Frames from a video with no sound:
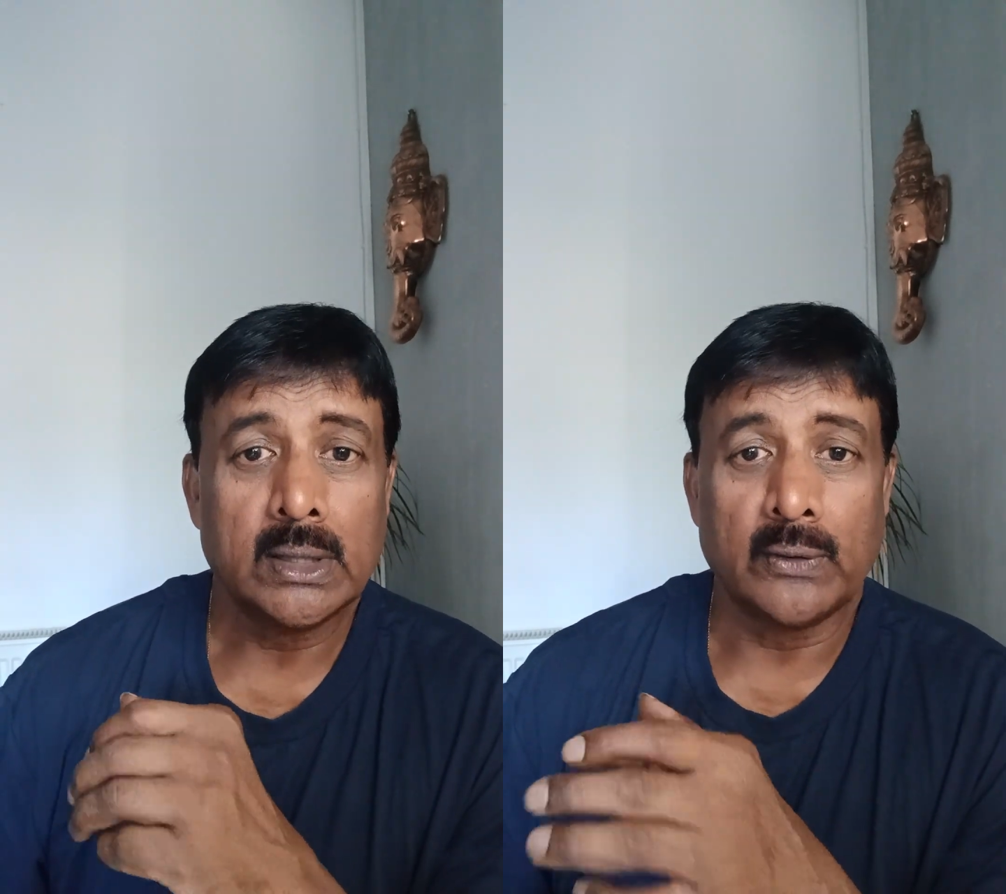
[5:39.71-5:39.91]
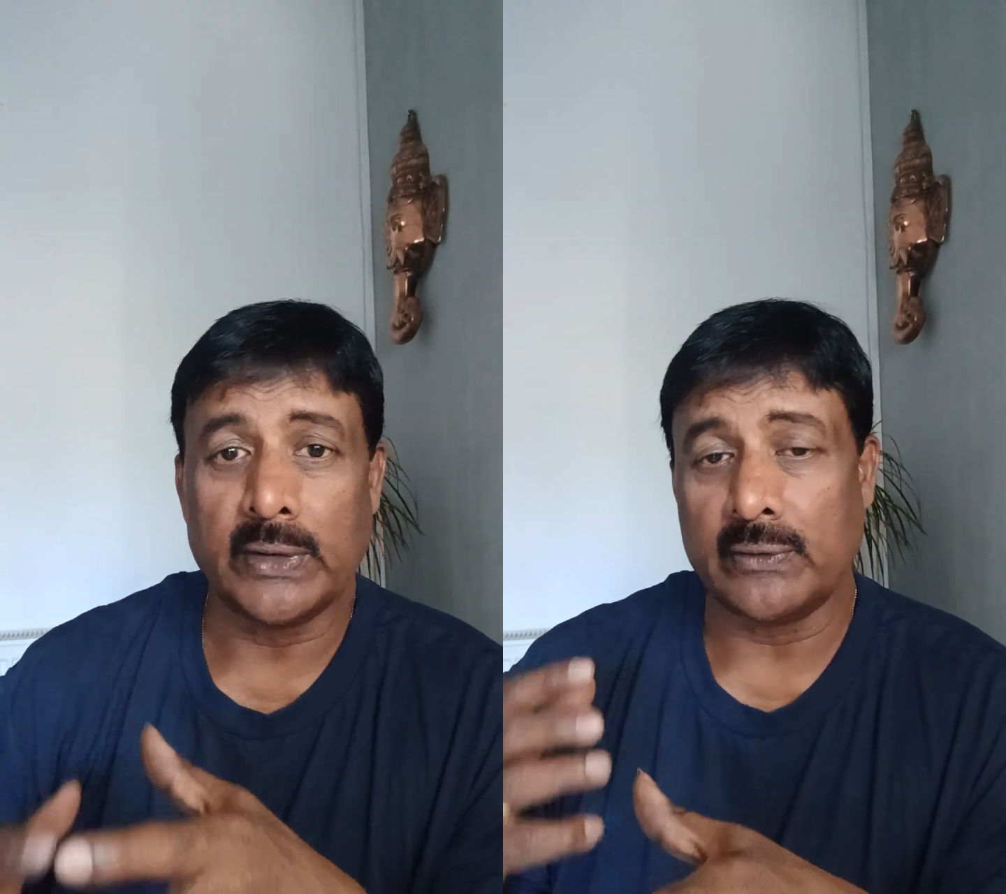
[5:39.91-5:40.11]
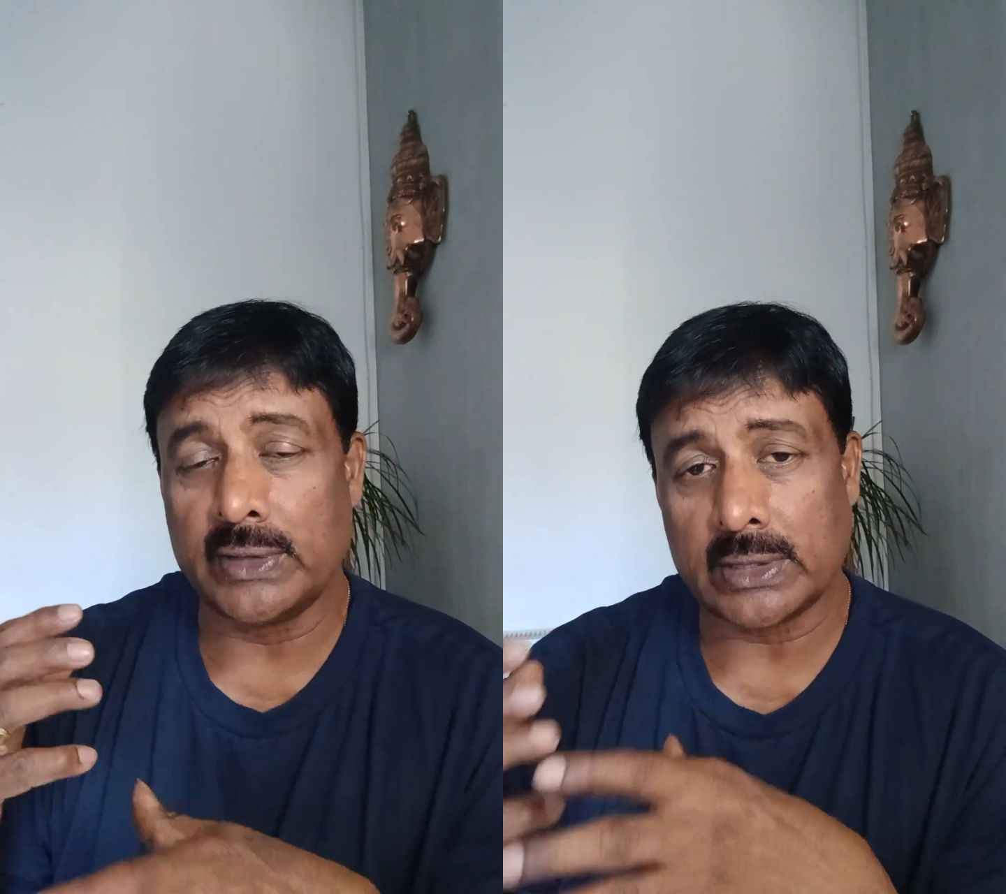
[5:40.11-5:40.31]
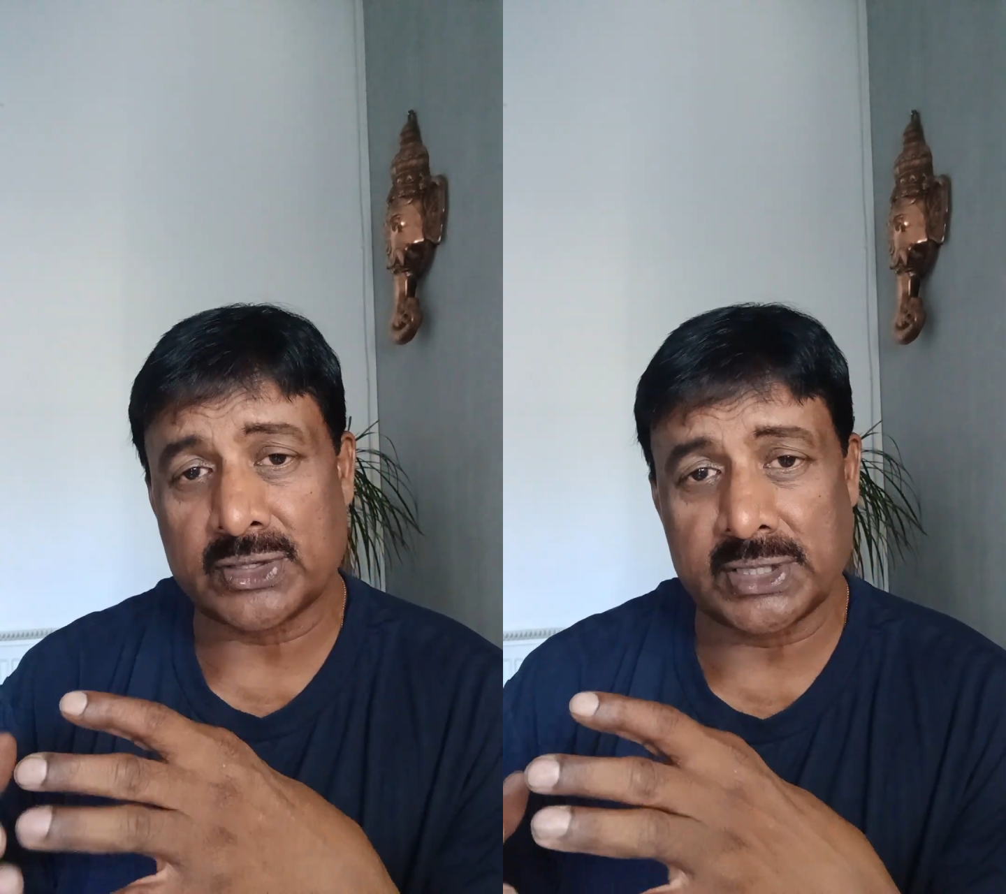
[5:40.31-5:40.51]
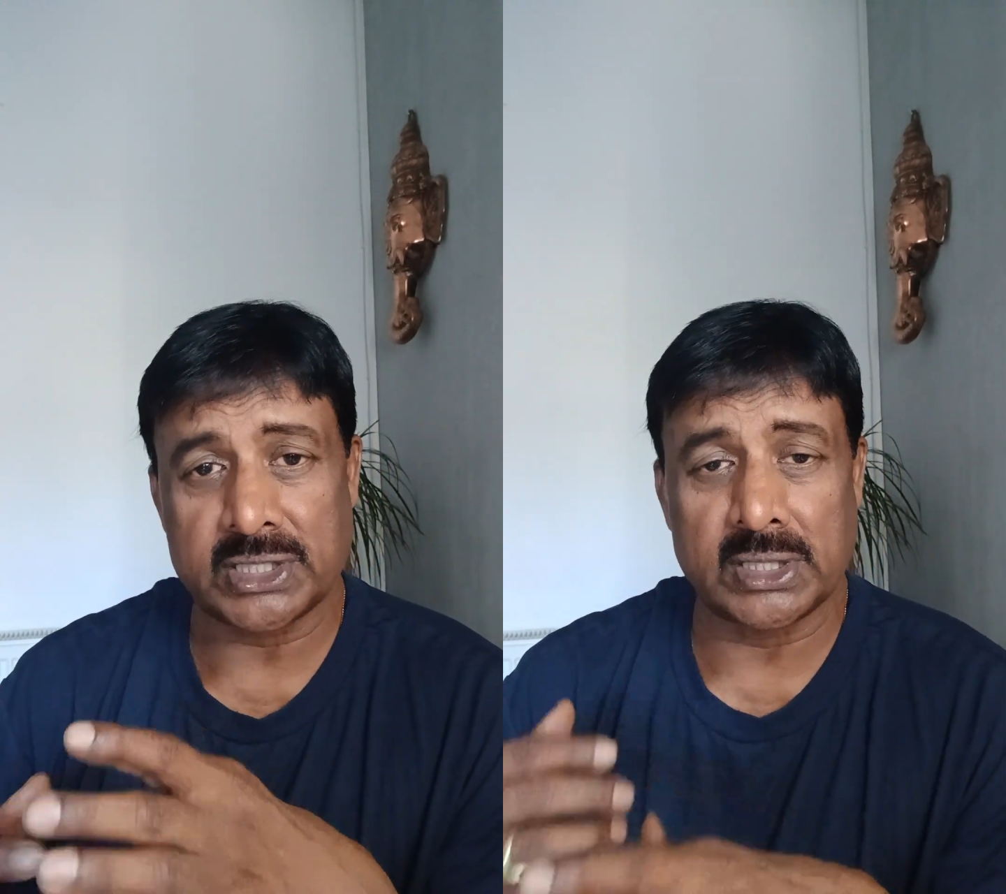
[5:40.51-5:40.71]
We are
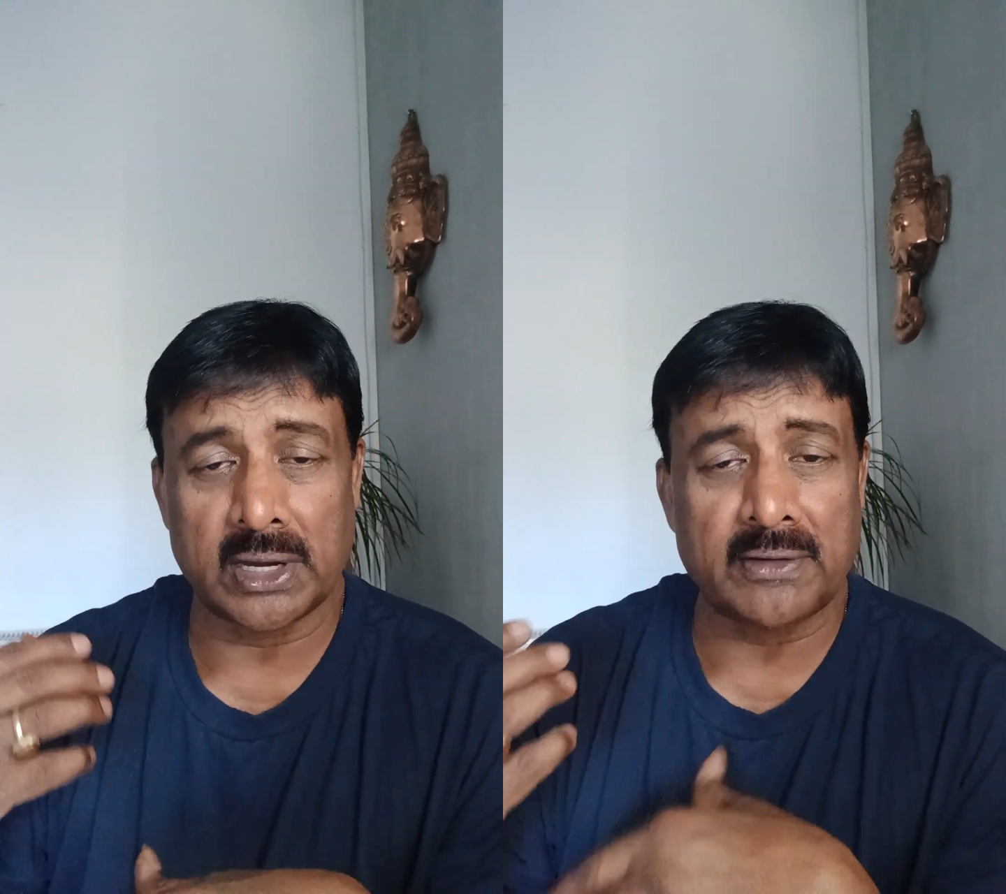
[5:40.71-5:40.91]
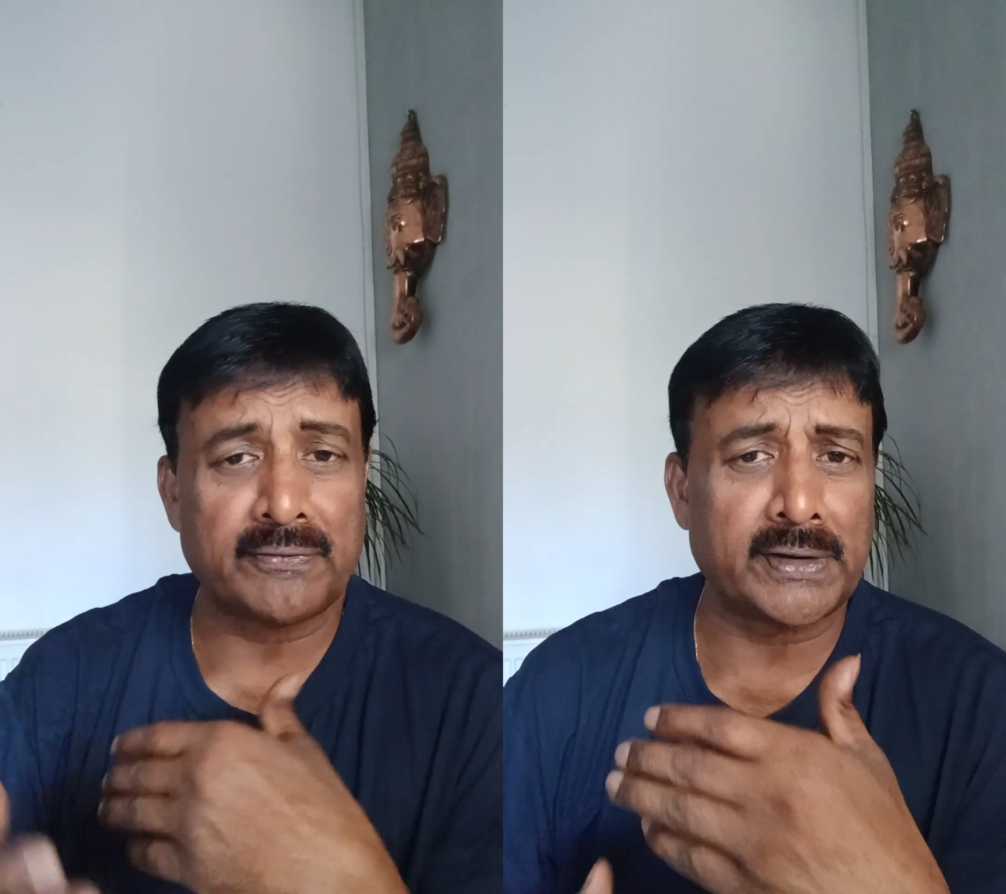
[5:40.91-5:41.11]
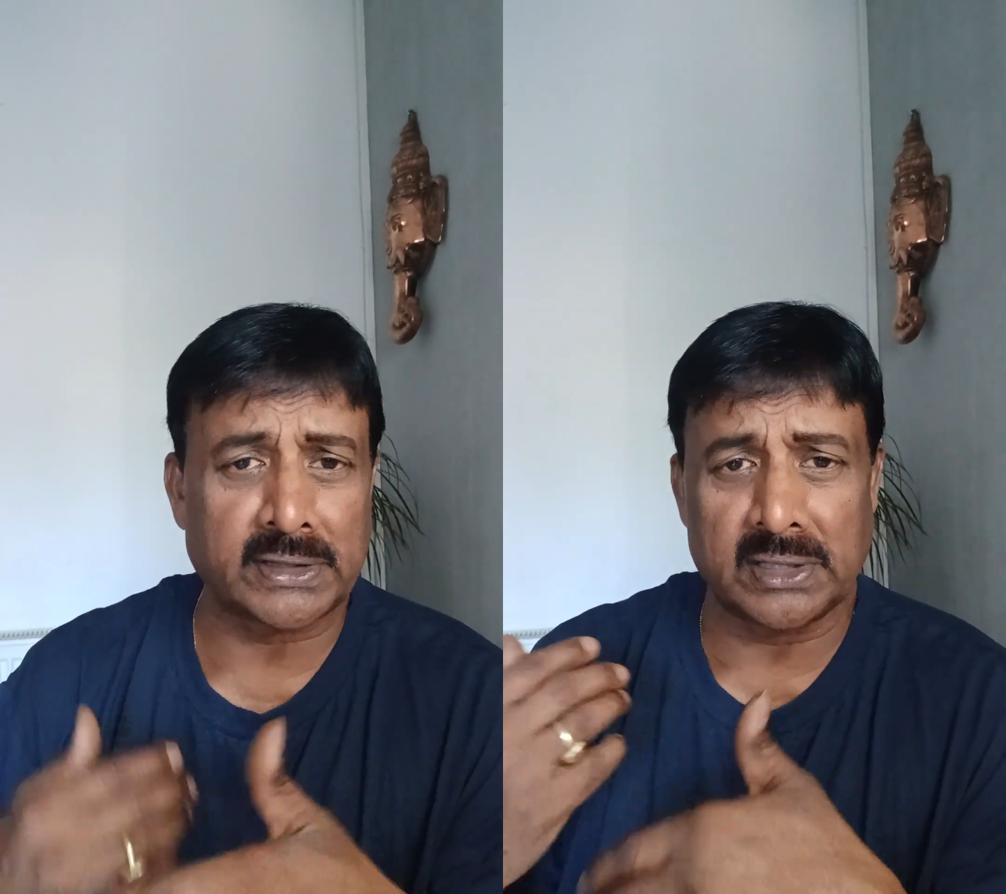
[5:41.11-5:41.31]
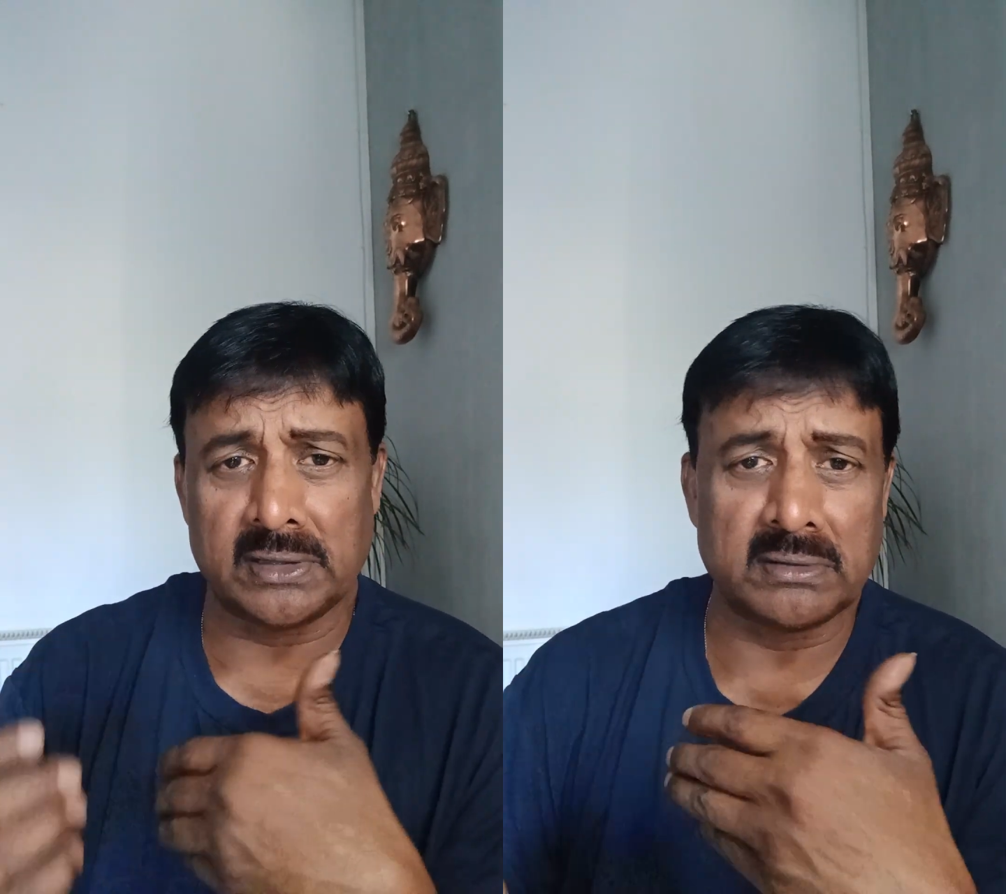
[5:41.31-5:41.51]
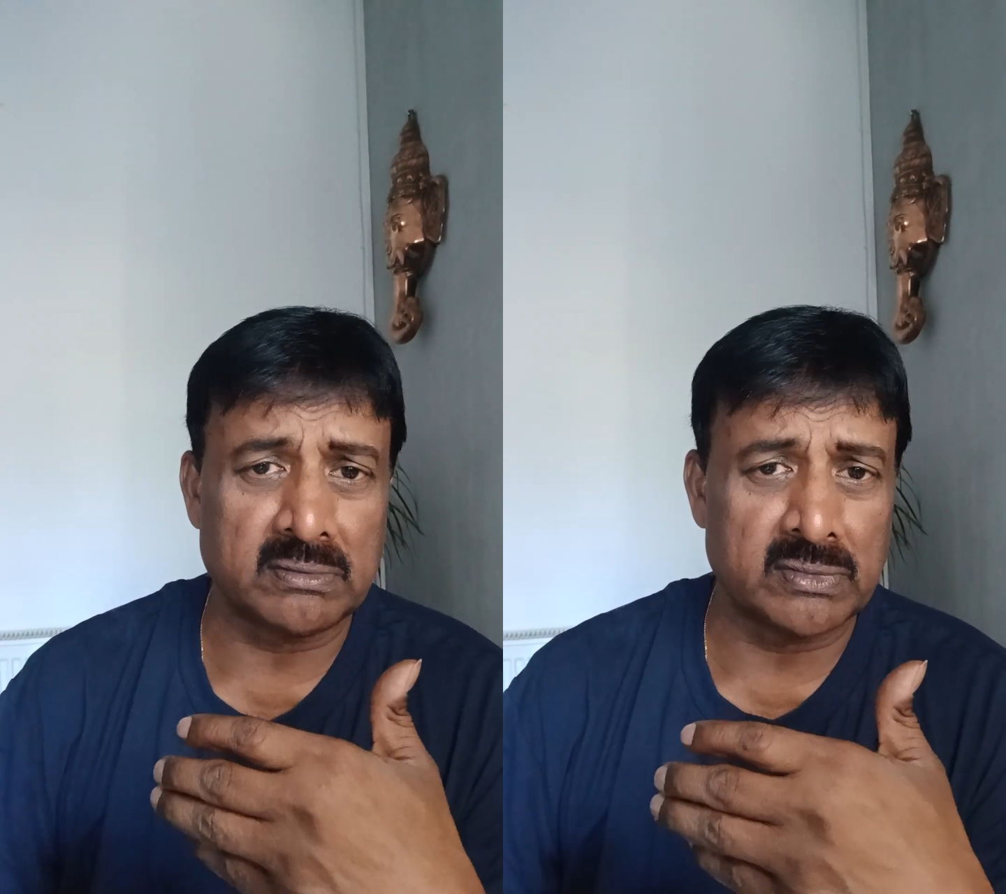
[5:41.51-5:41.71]
teaching everything